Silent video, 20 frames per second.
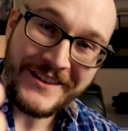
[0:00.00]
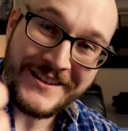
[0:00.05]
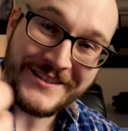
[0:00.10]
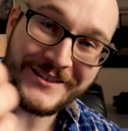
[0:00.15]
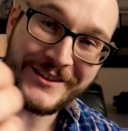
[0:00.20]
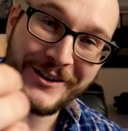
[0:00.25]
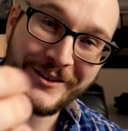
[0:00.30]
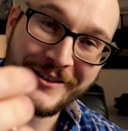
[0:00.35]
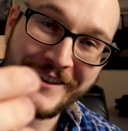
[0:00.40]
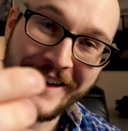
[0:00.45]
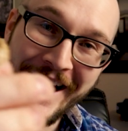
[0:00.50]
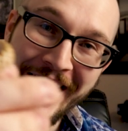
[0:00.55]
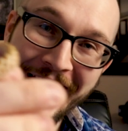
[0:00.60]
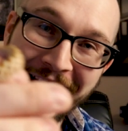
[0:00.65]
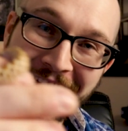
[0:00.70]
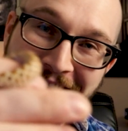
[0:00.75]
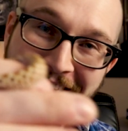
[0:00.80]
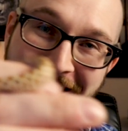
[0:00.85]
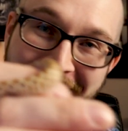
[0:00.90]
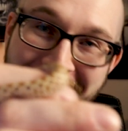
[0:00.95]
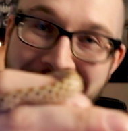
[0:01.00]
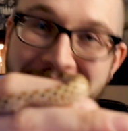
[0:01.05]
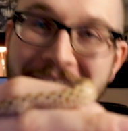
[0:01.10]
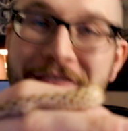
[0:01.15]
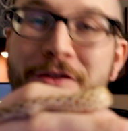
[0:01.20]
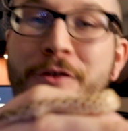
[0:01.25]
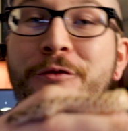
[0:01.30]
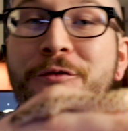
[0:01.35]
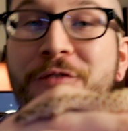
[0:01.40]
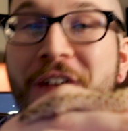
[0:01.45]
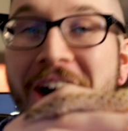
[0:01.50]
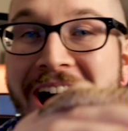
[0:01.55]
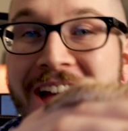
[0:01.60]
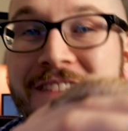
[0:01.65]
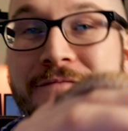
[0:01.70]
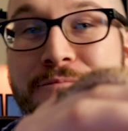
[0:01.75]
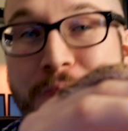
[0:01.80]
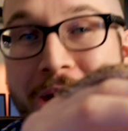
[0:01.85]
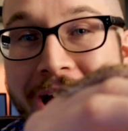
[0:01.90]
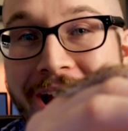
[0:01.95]
this little guy and the
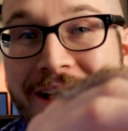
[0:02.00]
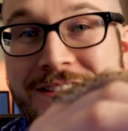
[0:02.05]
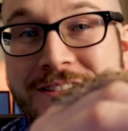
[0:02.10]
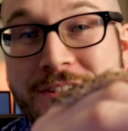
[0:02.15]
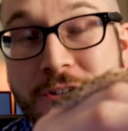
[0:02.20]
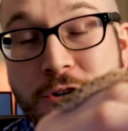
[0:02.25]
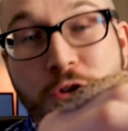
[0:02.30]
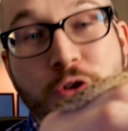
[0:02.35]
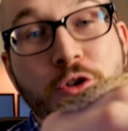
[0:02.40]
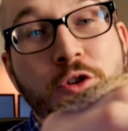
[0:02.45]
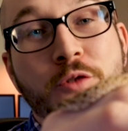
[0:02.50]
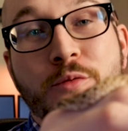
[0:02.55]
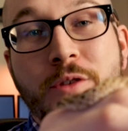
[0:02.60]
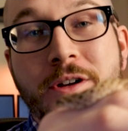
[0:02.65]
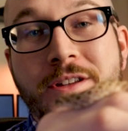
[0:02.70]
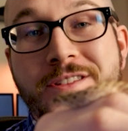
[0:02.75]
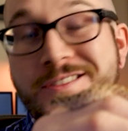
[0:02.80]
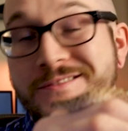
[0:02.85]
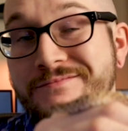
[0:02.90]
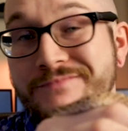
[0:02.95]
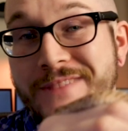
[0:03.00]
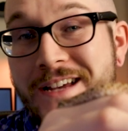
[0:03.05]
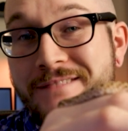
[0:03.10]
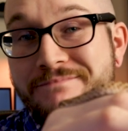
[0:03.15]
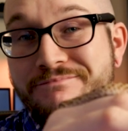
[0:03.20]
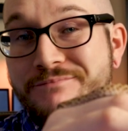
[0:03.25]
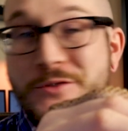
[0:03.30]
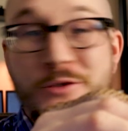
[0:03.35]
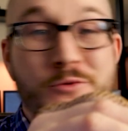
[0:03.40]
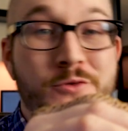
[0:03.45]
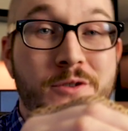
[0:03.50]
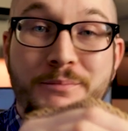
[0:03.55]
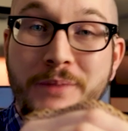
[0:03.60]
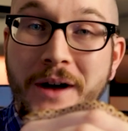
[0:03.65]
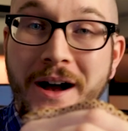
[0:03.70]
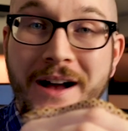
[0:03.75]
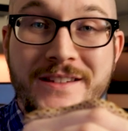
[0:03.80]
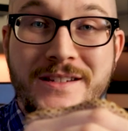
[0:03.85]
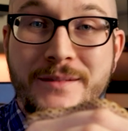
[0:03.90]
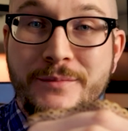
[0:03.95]
5 best colubrids that you could
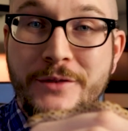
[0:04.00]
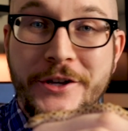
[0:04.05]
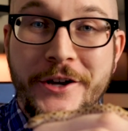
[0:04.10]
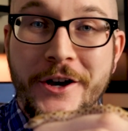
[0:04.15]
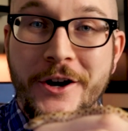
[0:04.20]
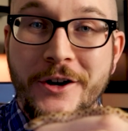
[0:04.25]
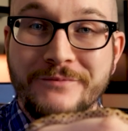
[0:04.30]
possibly